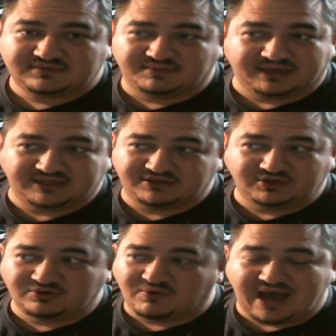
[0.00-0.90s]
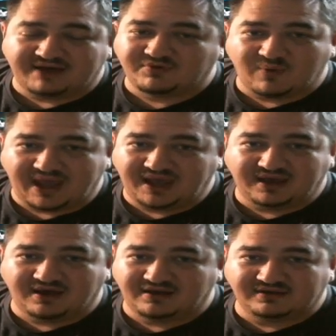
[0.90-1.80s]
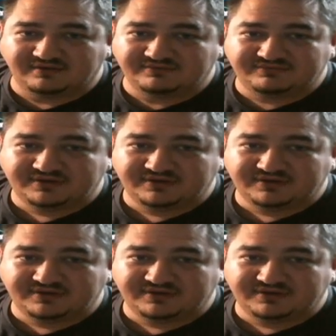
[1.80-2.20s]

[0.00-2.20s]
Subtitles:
I'm like, you don't have a way of,